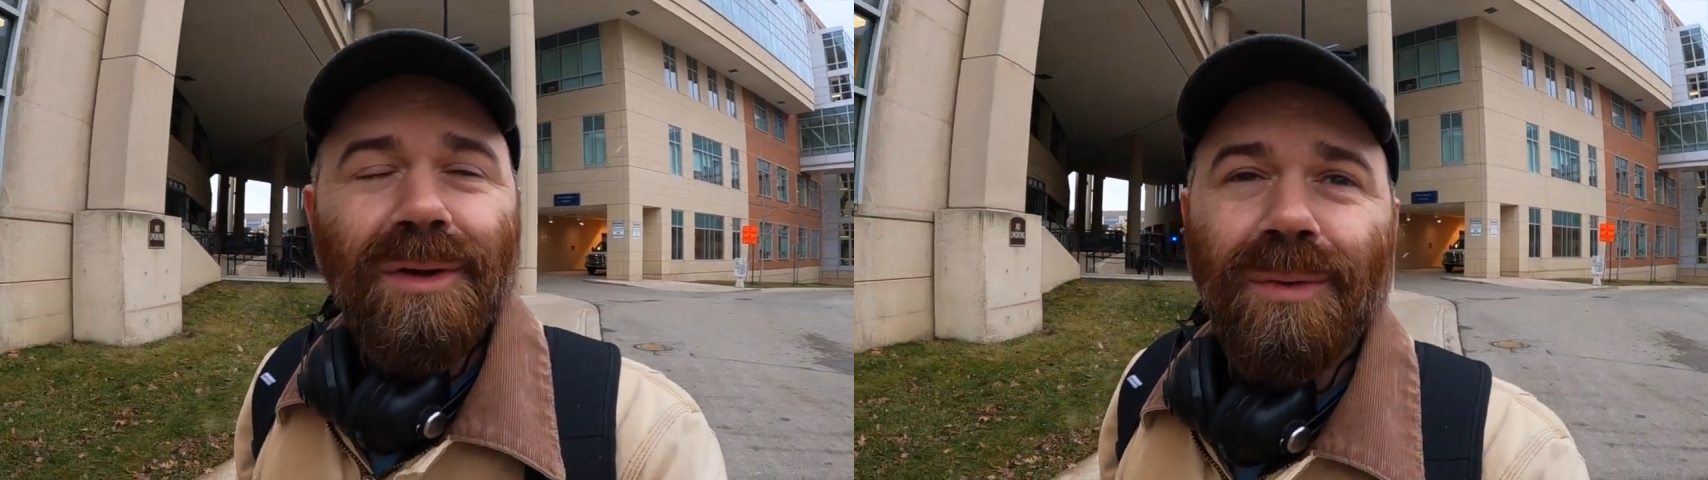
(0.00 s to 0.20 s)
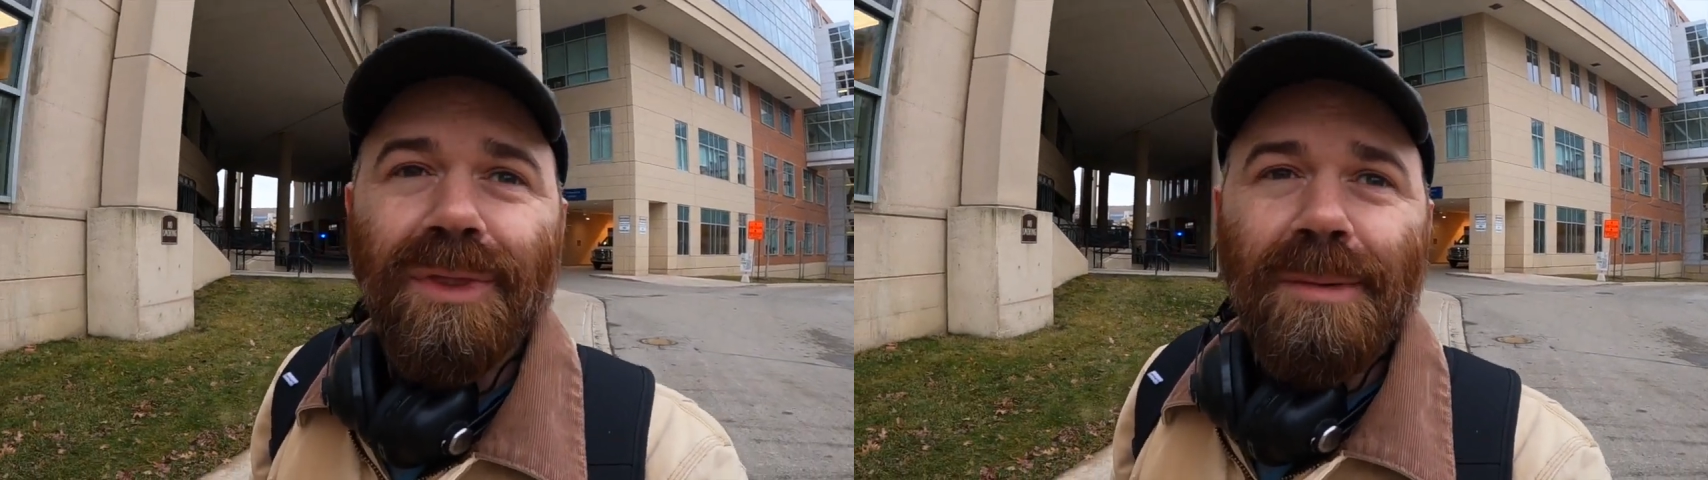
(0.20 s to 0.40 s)

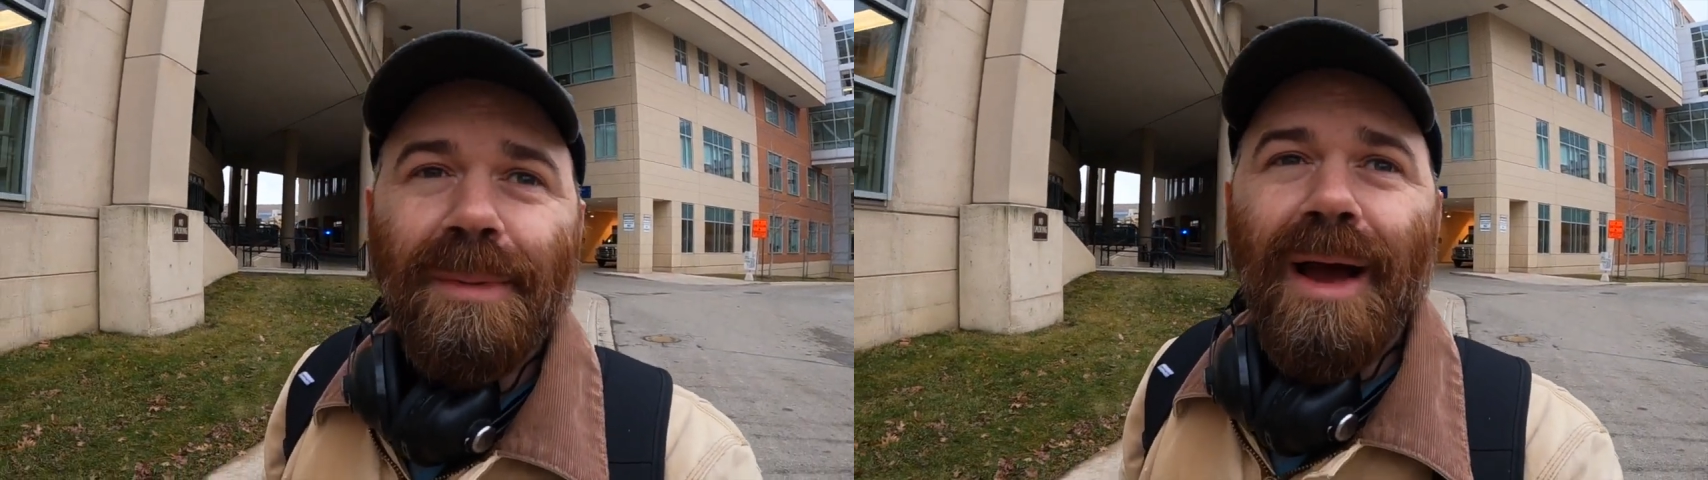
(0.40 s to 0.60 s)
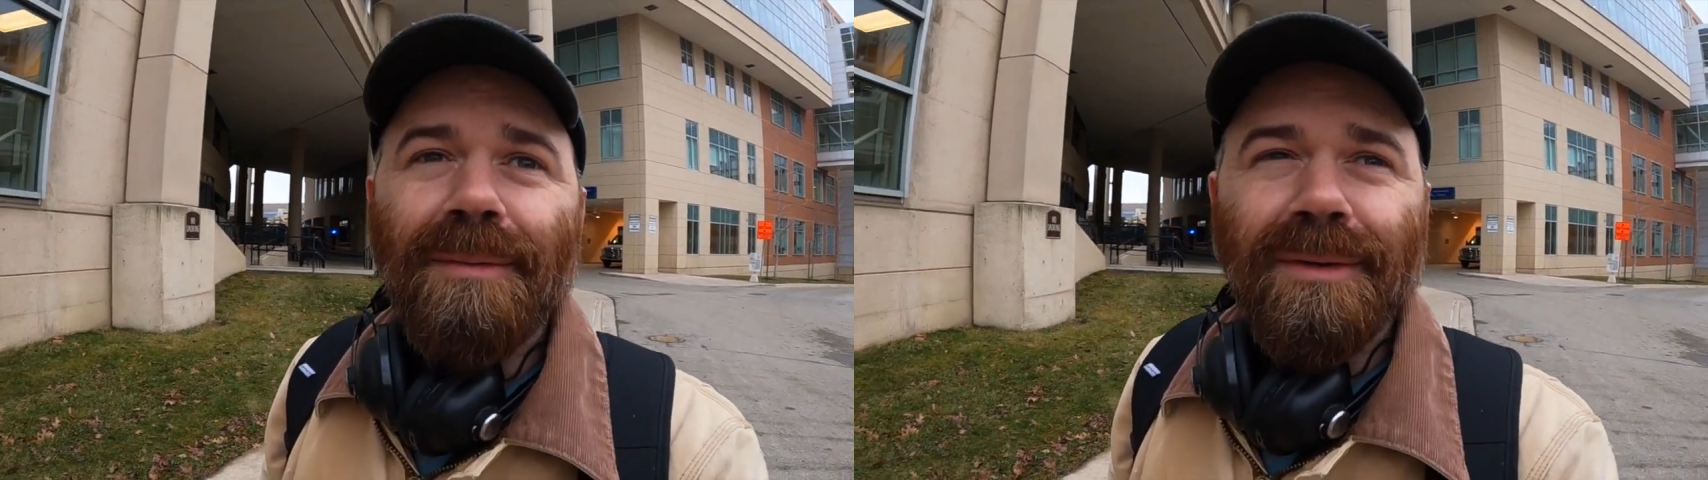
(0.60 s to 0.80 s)
what the
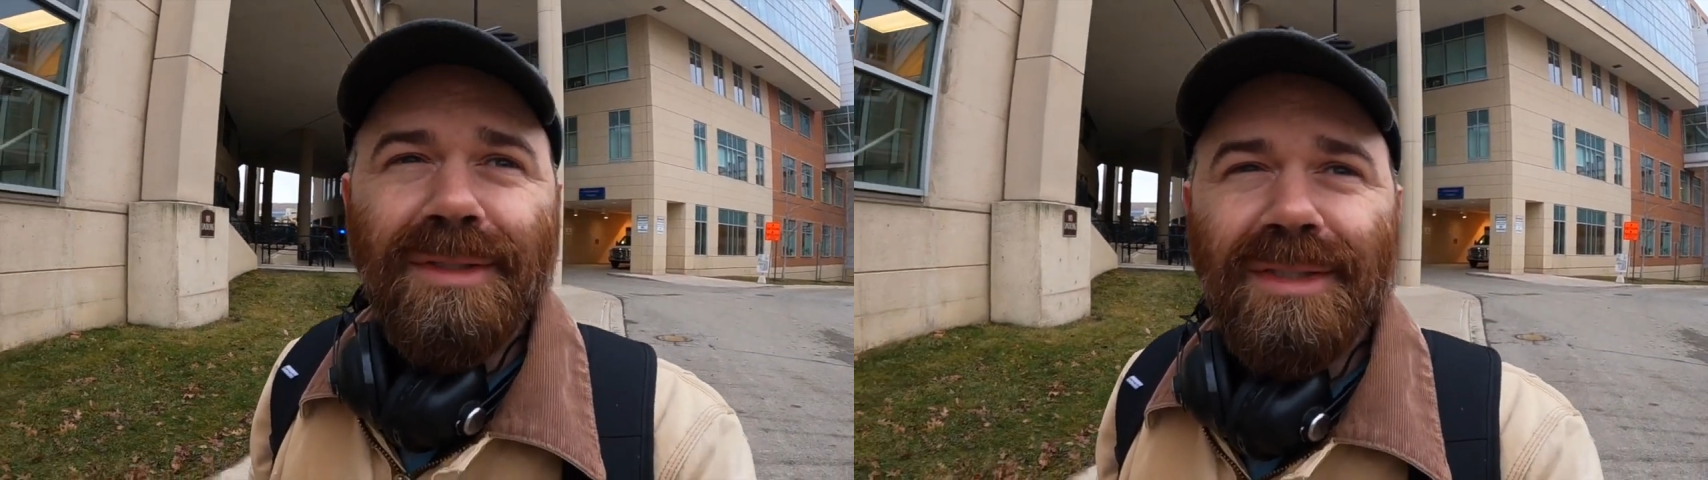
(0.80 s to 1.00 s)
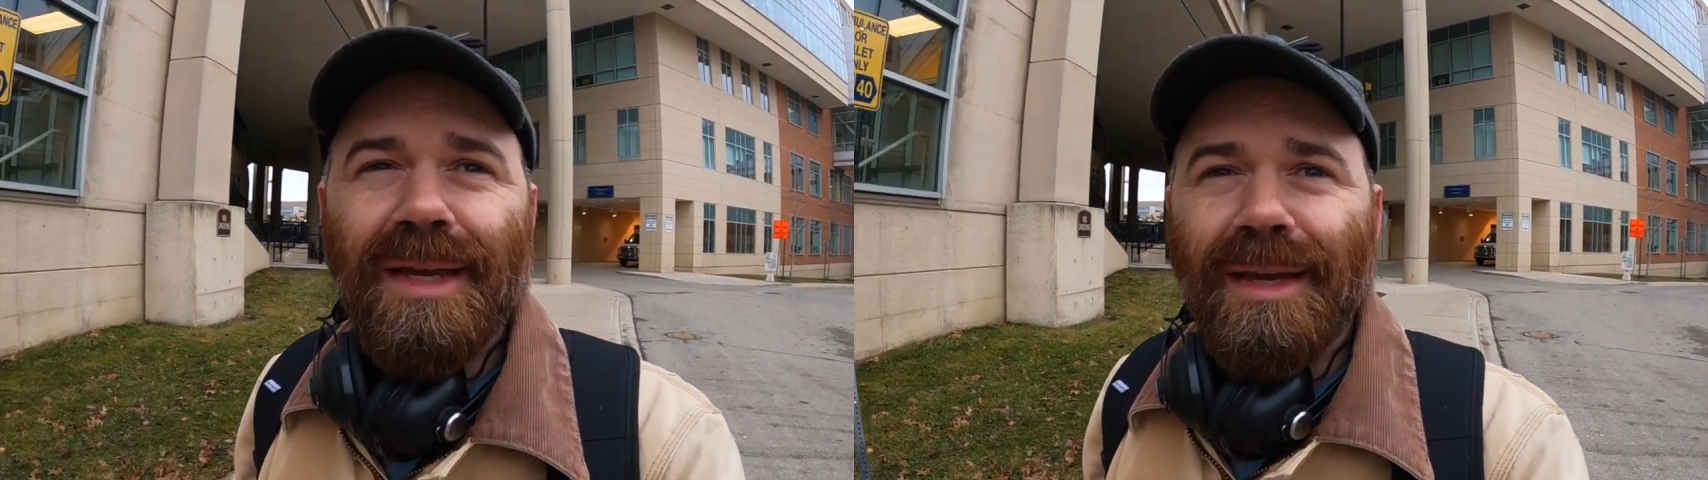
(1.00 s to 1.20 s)
Bible
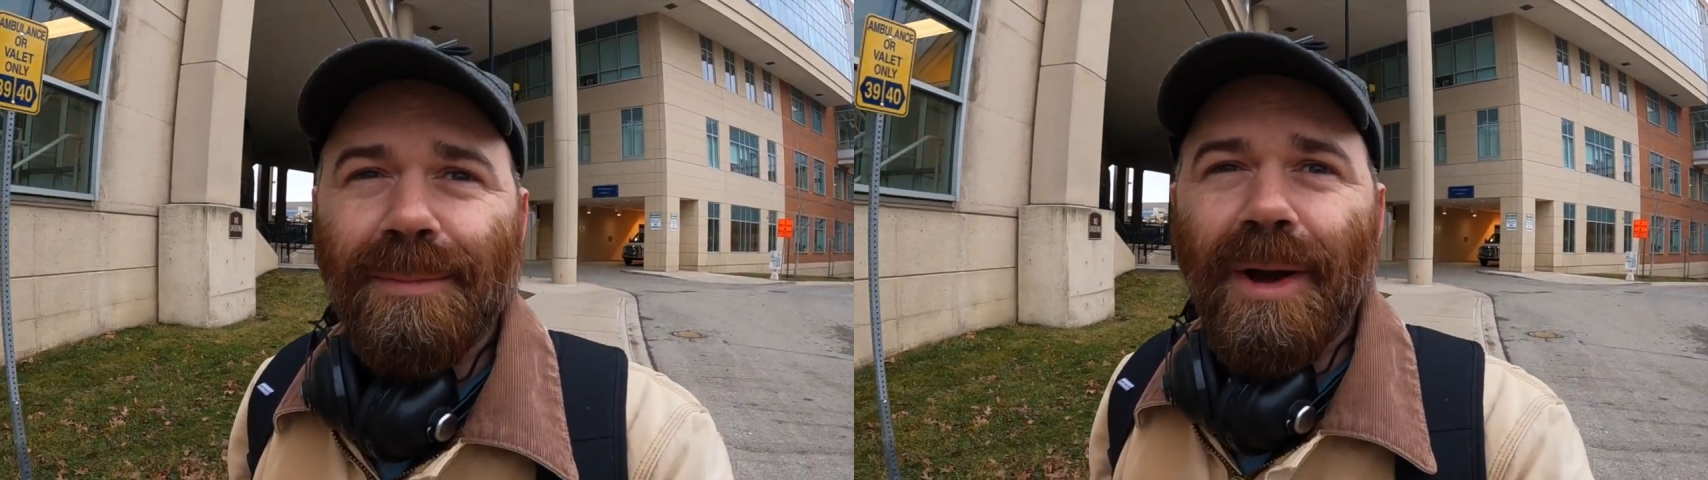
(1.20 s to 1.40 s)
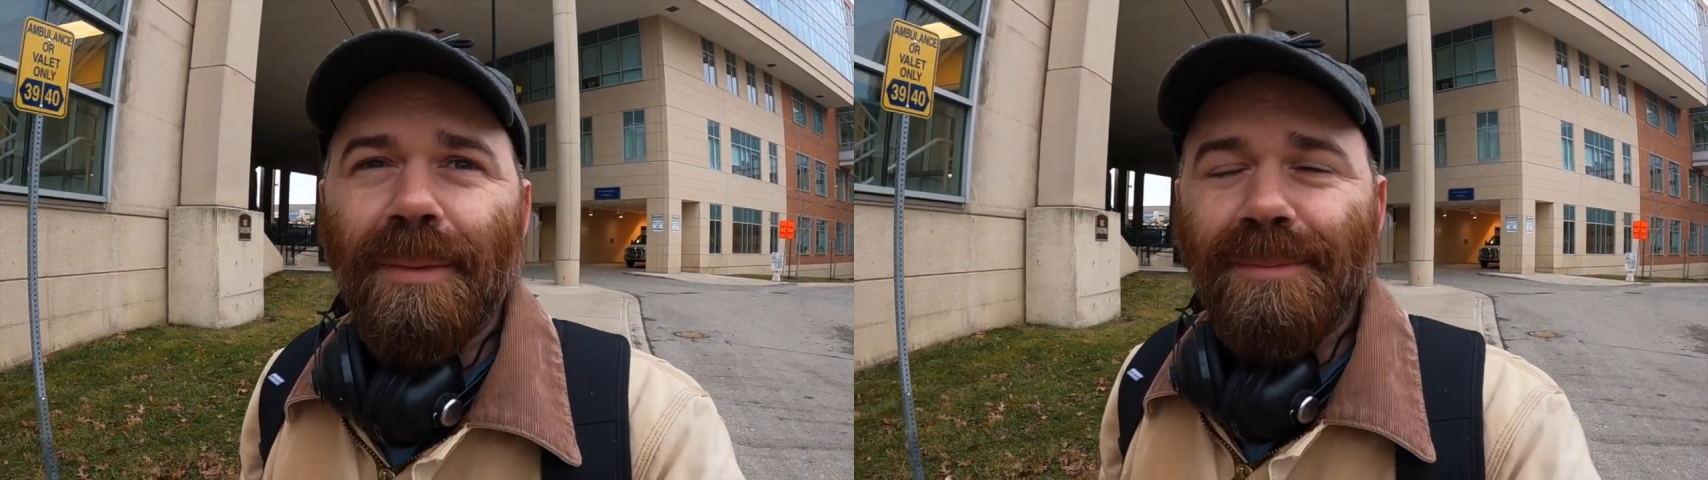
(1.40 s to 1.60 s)
is saying
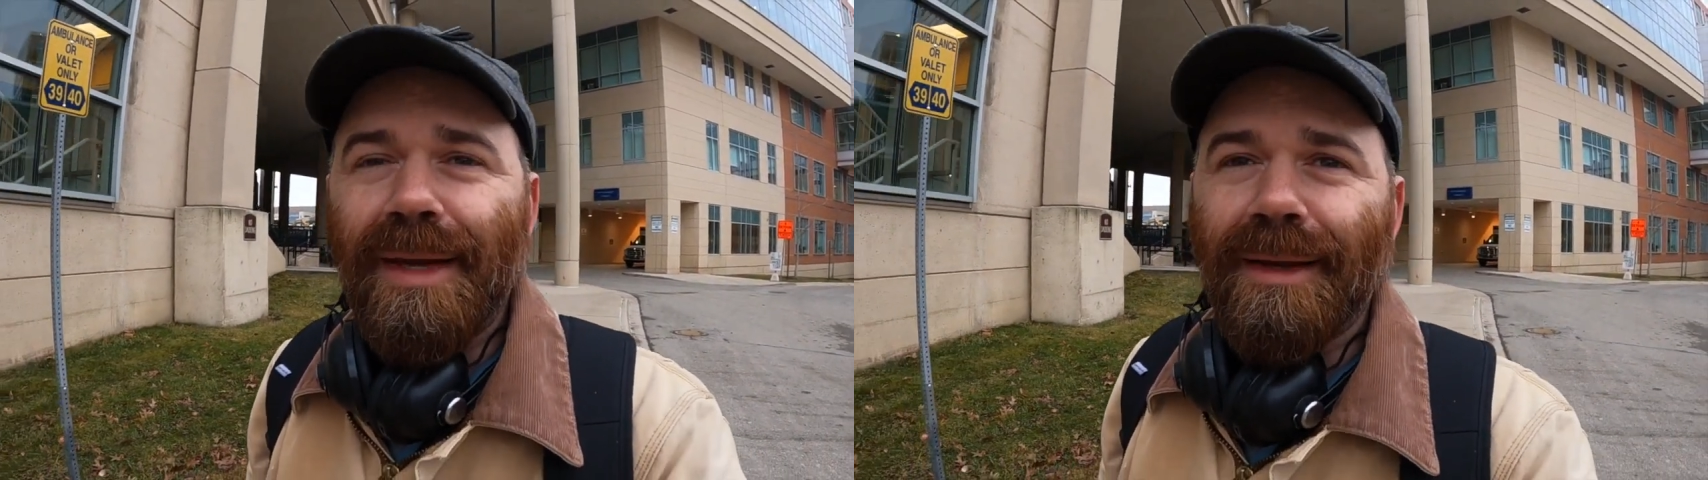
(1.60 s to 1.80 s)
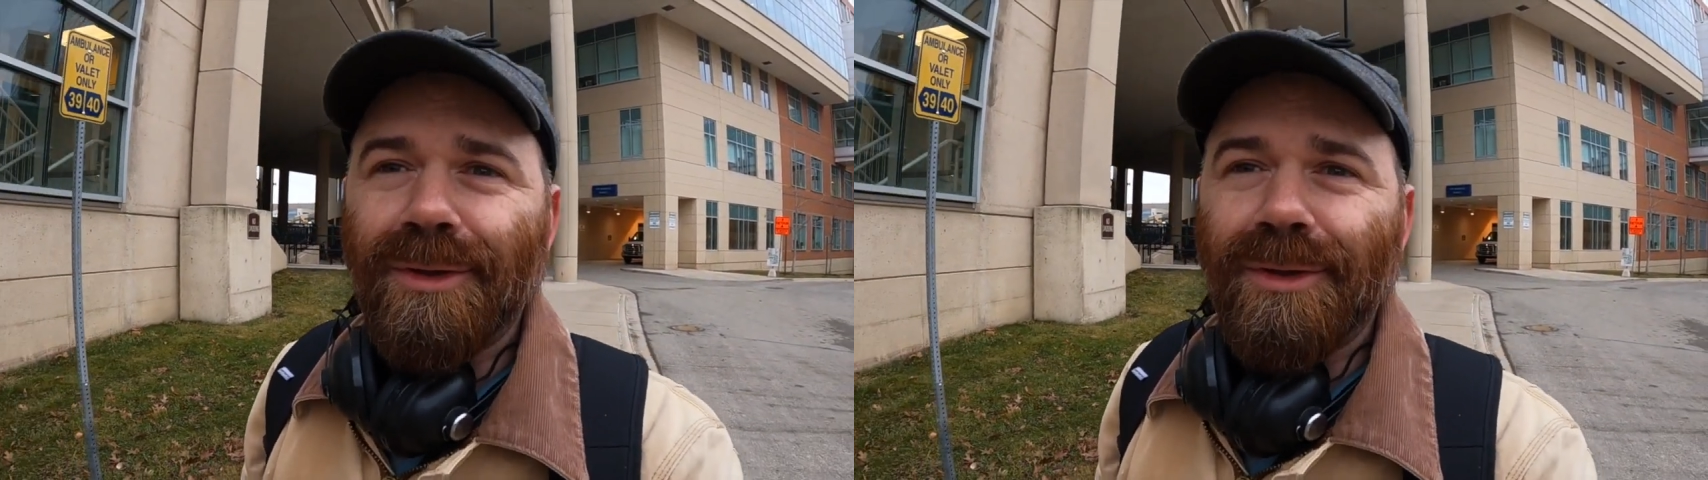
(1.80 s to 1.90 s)
about me,